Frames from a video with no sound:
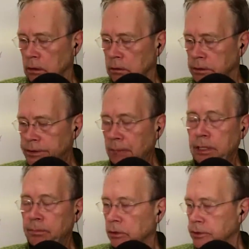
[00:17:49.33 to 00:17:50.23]
Some
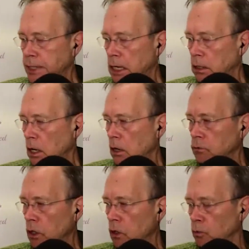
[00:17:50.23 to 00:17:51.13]
people are saying, oh,
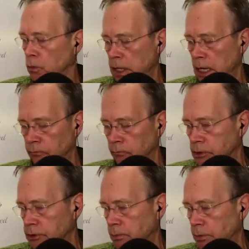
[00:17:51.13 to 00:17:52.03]
no, we haven't
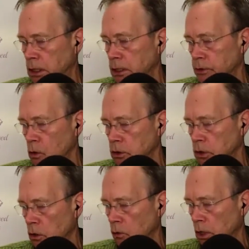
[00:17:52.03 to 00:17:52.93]
reached the peak. It's going to
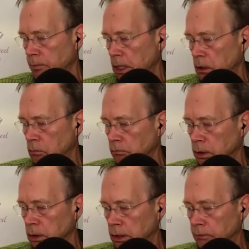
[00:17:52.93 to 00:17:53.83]
go up. I don't
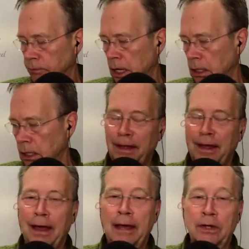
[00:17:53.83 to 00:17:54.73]
believe that. I,
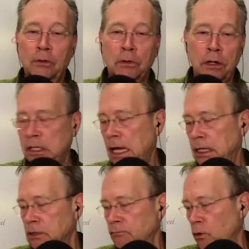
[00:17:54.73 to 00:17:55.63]
I think we're
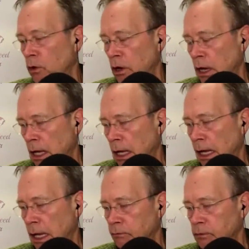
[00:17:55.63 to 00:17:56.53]
heading for
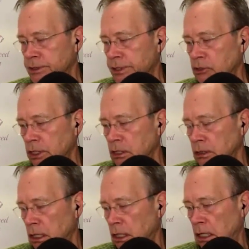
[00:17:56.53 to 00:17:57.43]
a recession
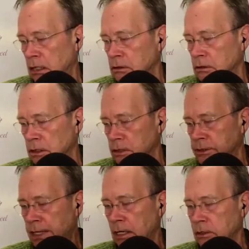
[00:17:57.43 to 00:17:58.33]
and uh,
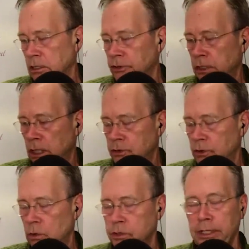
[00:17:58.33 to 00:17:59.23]
stagnation, as you
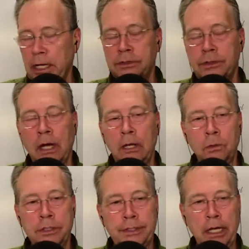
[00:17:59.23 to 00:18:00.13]
were saying. So how do
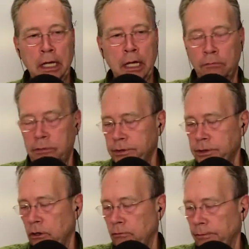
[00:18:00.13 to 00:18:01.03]
we stay ahead of this
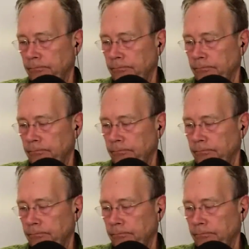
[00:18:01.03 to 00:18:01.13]
curve?